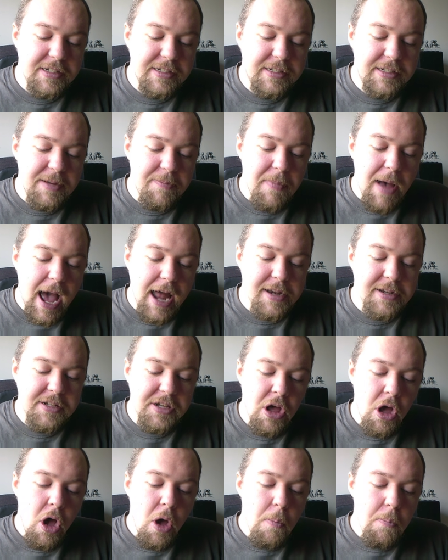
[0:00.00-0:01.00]
demand
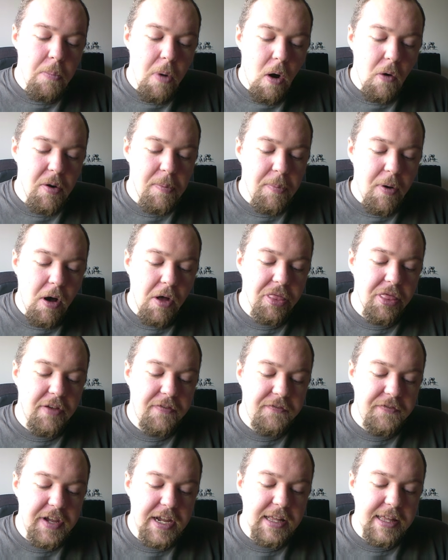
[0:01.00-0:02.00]
more upon the
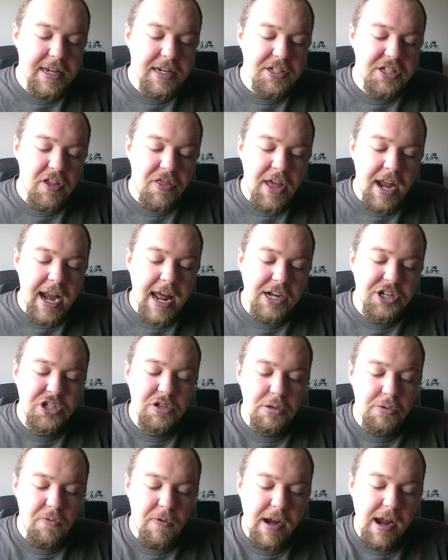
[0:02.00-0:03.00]
feelings than
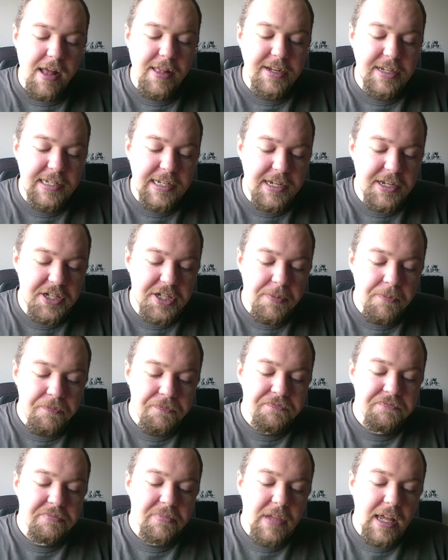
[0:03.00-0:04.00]
actual realities.
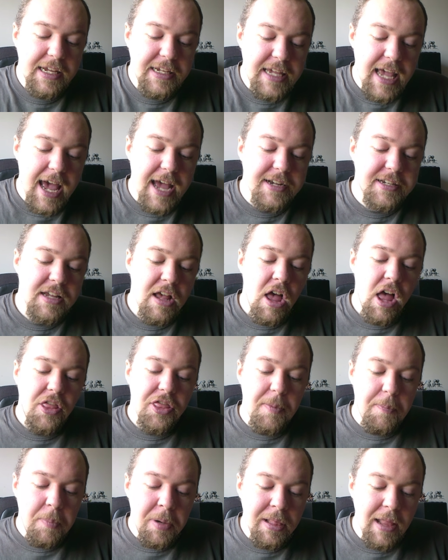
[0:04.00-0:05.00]
Yet,
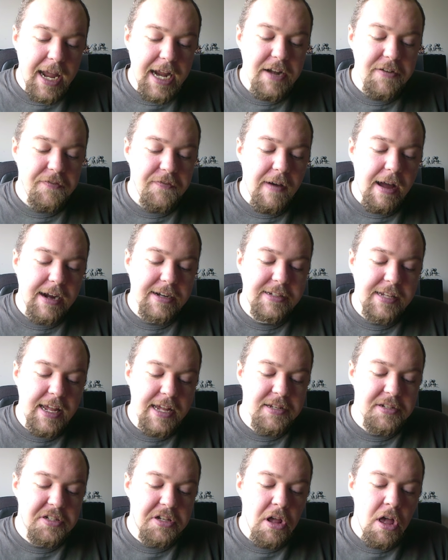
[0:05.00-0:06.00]
the plain fact
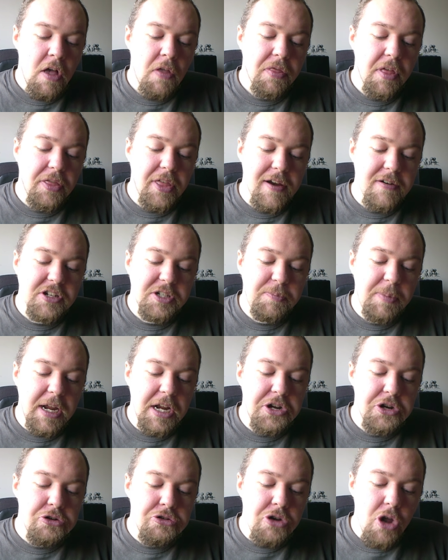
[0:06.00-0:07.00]
is that there has
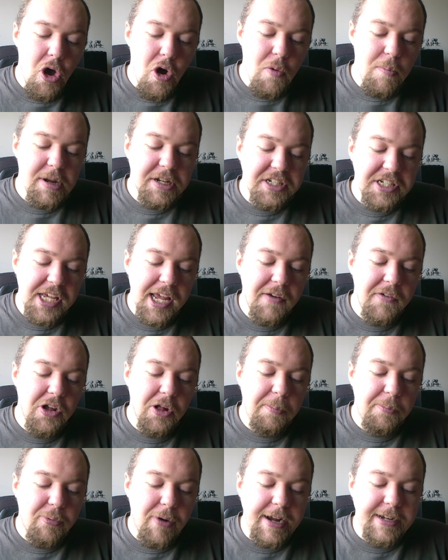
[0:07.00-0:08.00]
been no
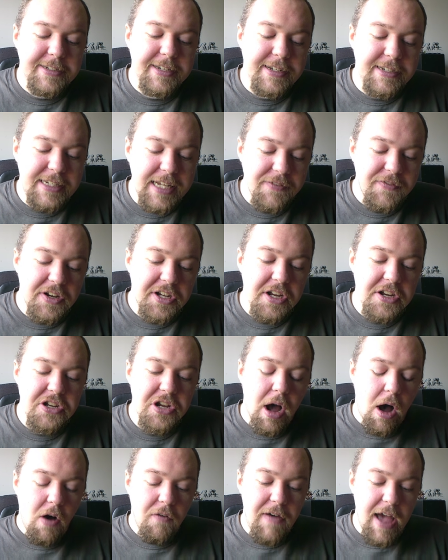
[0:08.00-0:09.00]
material Brexit dividend
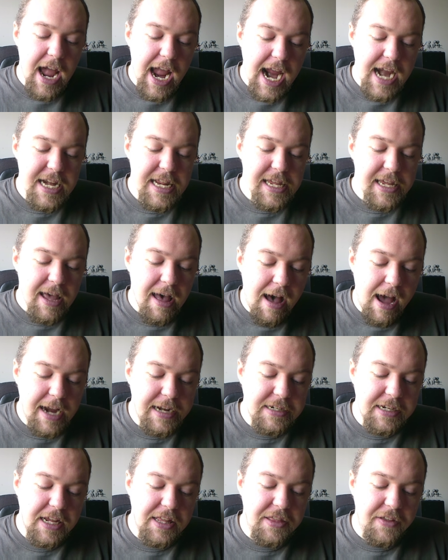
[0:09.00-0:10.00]
of any
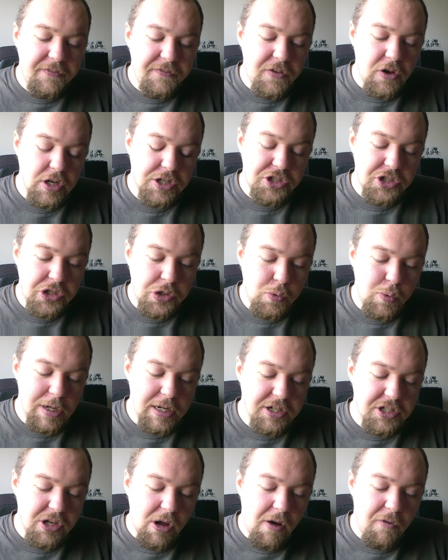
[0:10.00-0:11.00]
kind in the first 2
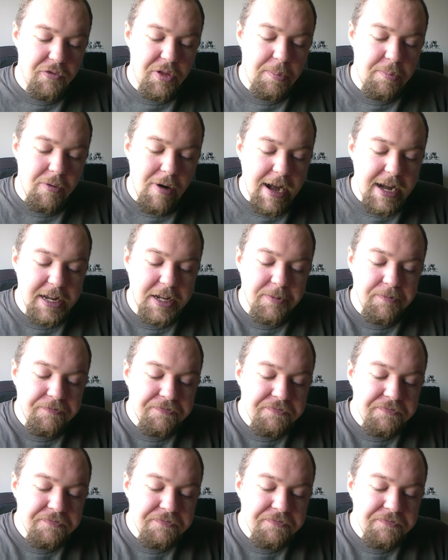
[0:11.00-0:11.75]
weeks of the break.